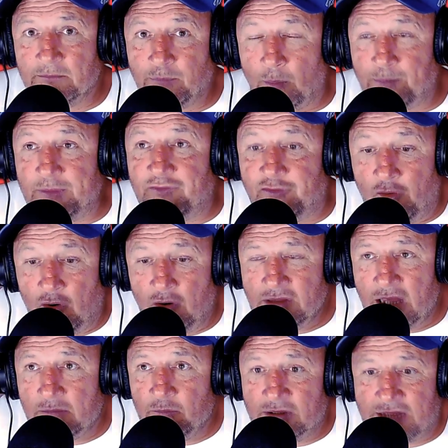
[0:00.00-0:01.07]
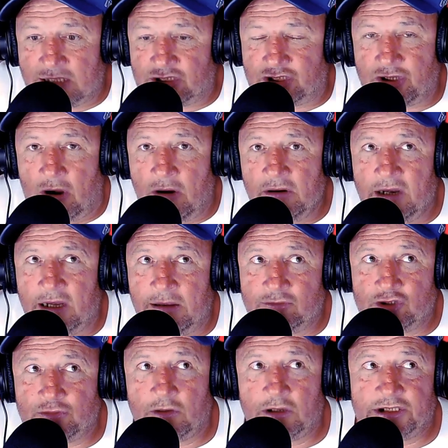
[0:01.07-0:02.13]
But before that, with that song, like, I
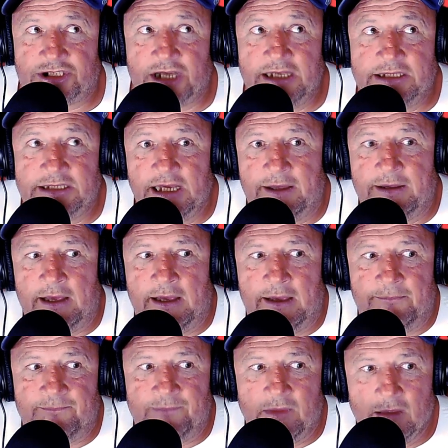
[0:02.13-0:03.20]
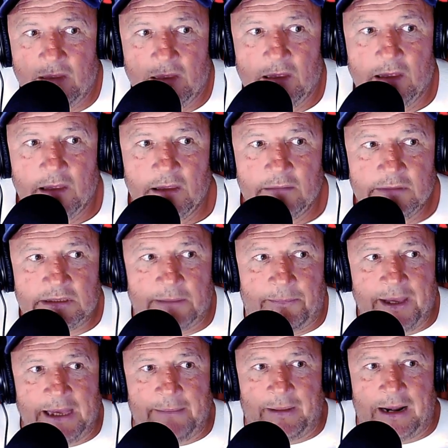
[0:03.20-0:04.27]
just want to say to you, um, with the
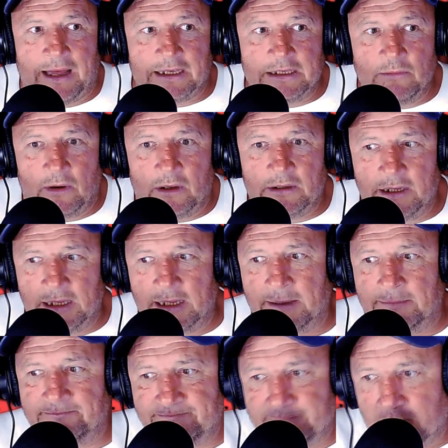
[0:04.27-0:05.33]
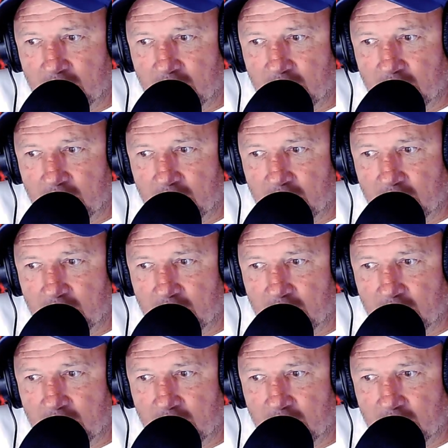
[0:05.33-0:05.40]
Purple Aki one, um,